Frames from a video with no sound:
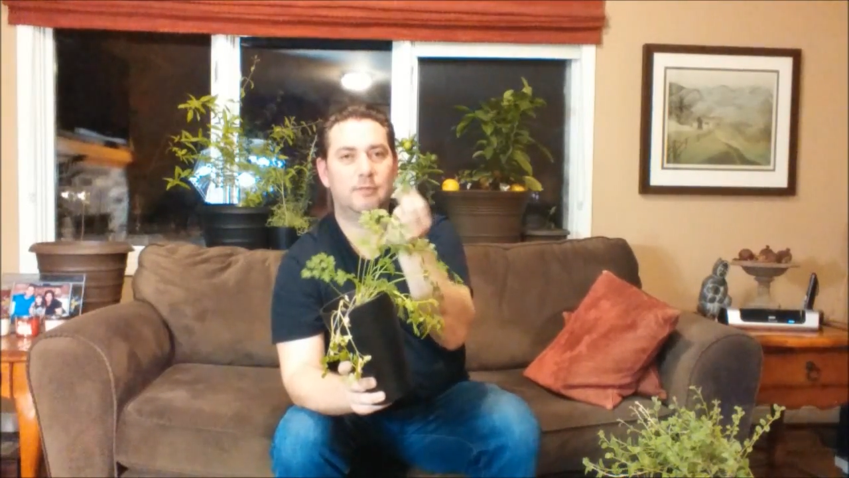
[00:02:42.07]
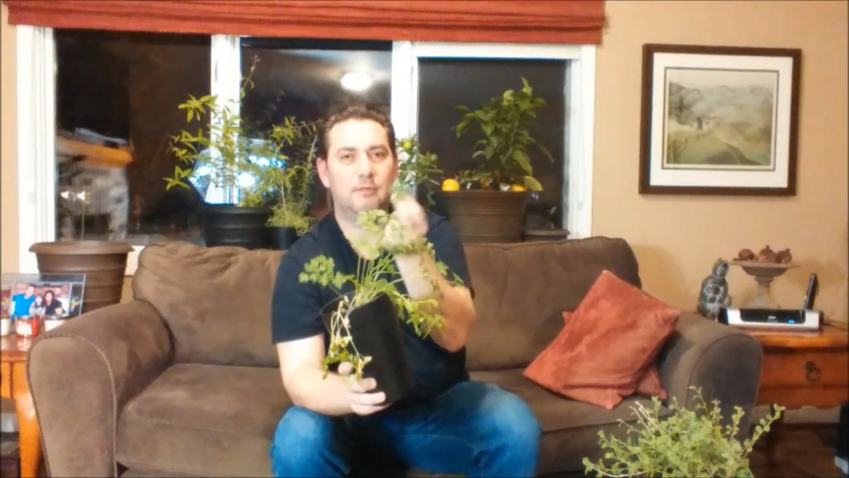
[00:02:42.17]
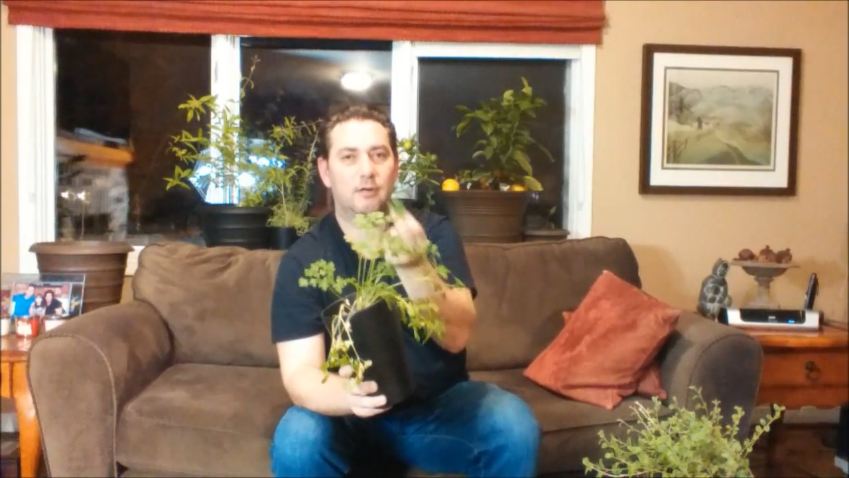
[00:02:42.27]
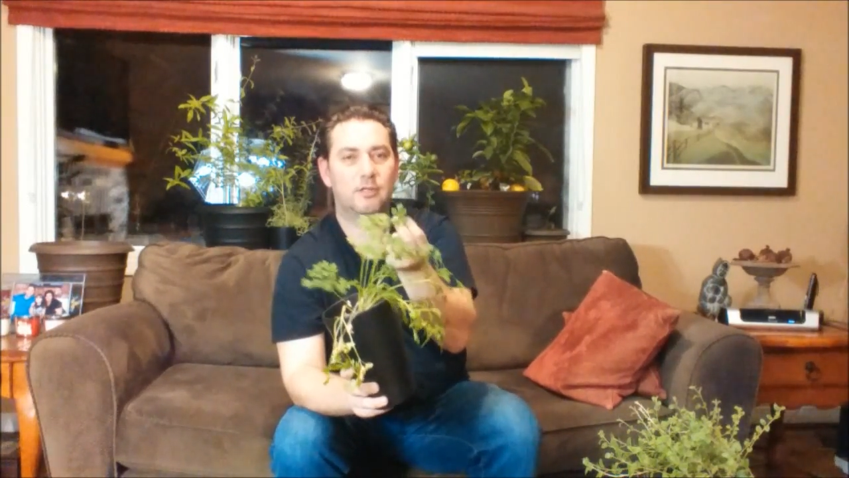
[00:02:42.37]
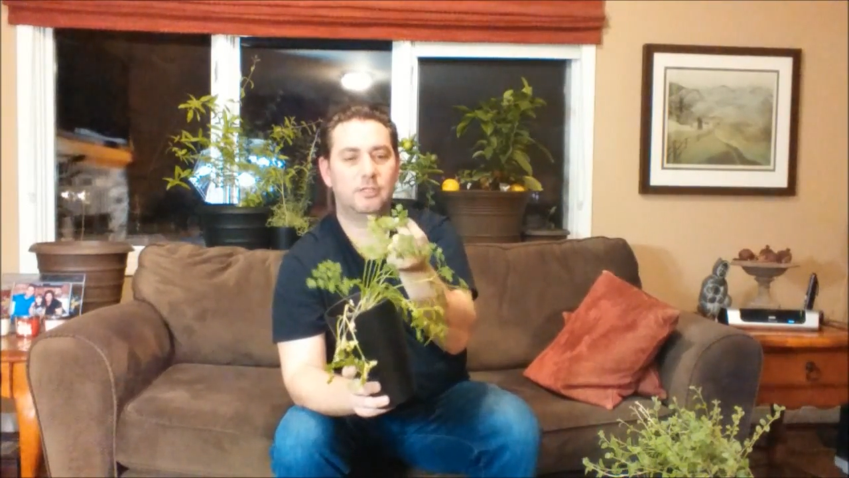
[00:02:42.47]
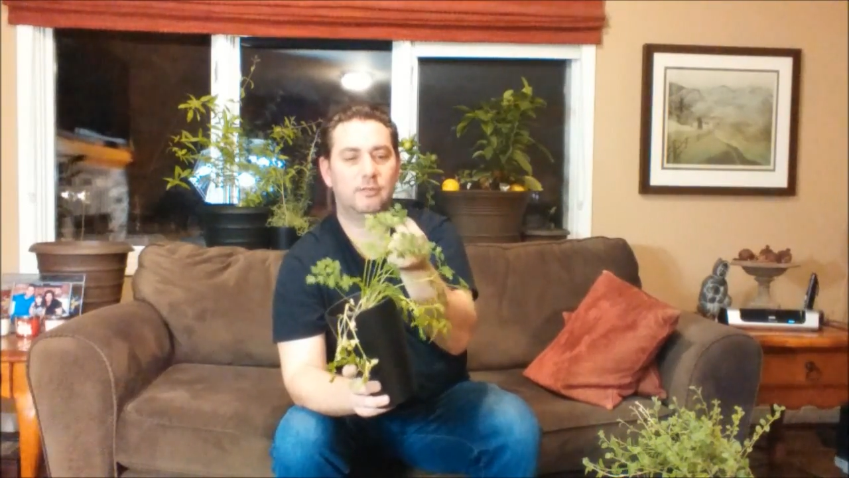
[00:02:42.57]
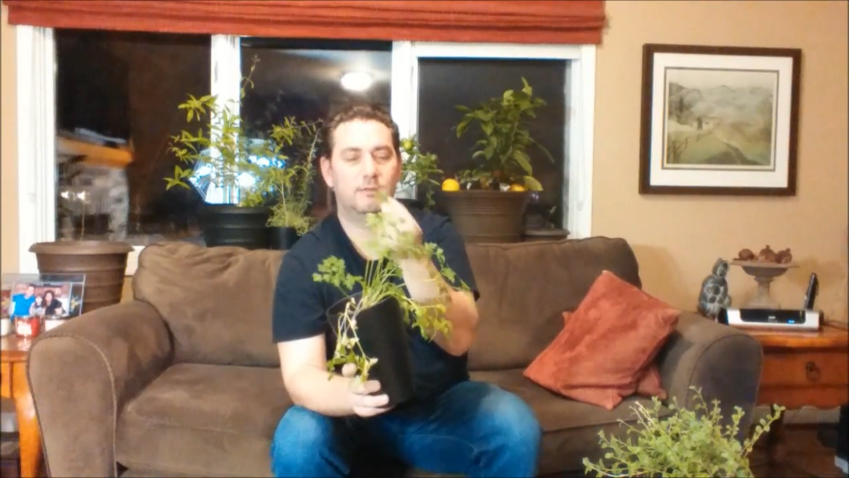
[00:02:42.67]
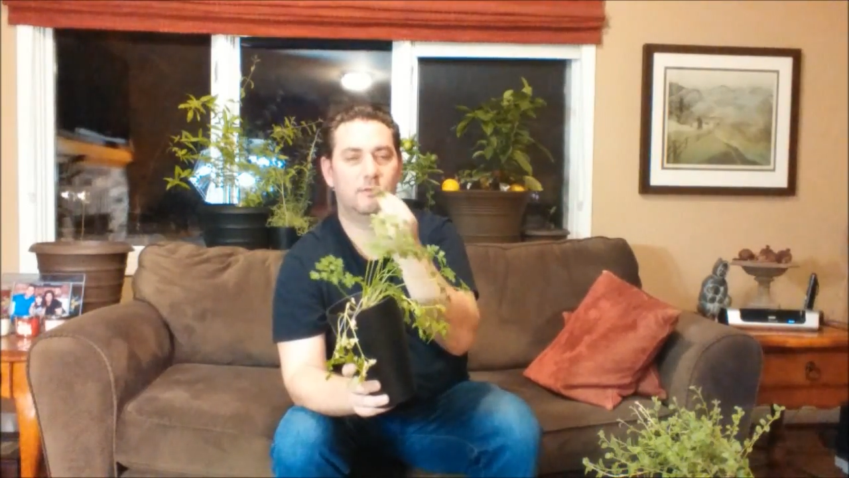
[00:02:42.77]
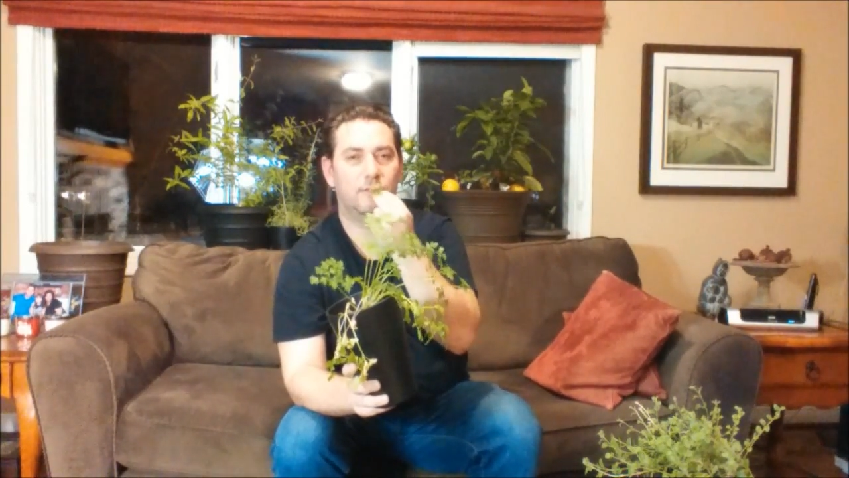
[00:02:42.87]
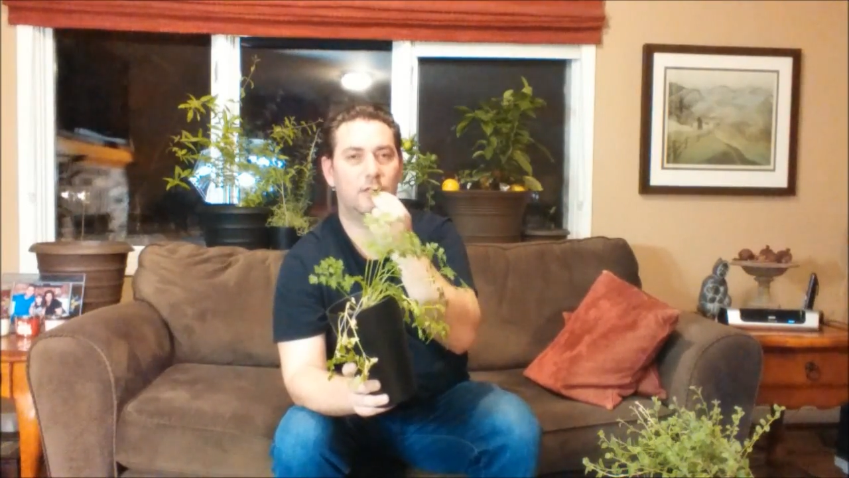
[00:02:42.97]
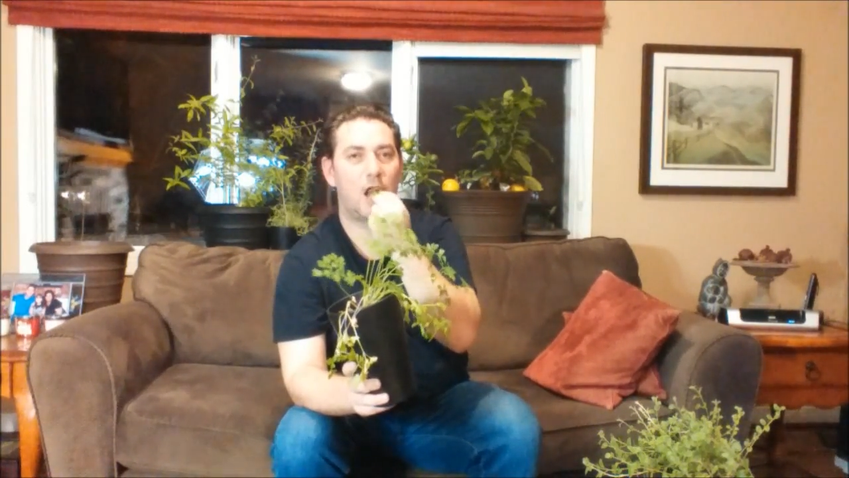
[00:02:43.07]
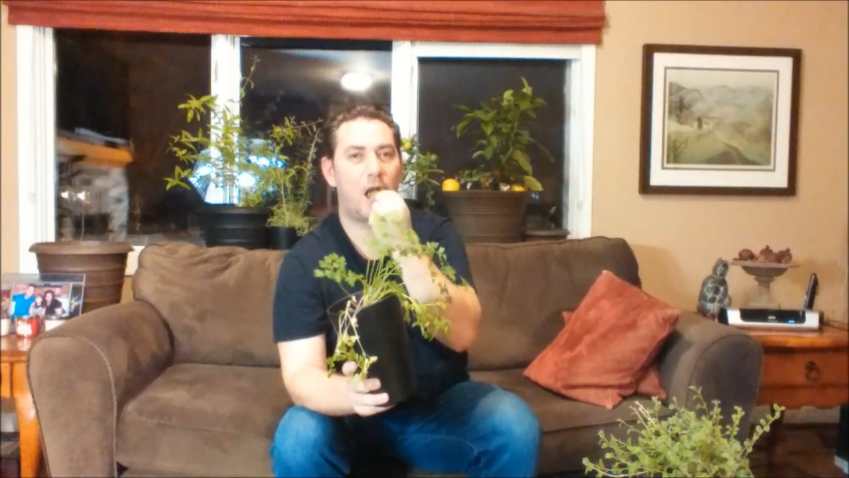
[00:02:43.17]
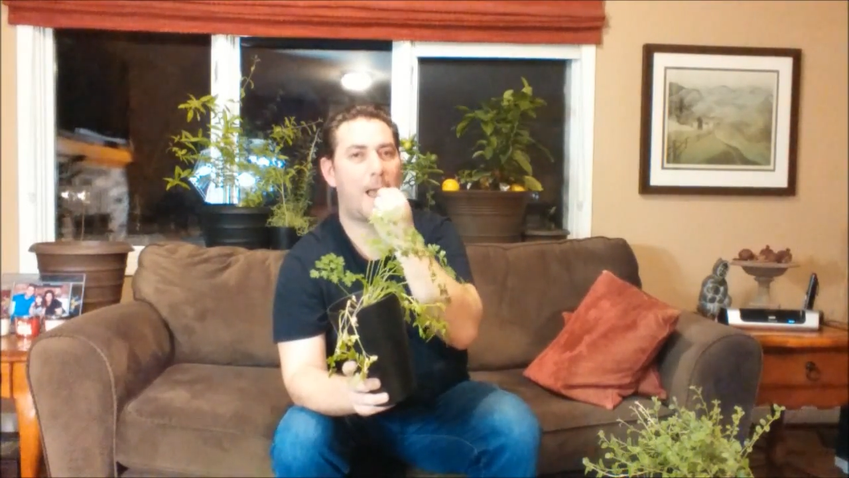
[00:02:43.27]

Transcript: as garnishes so far.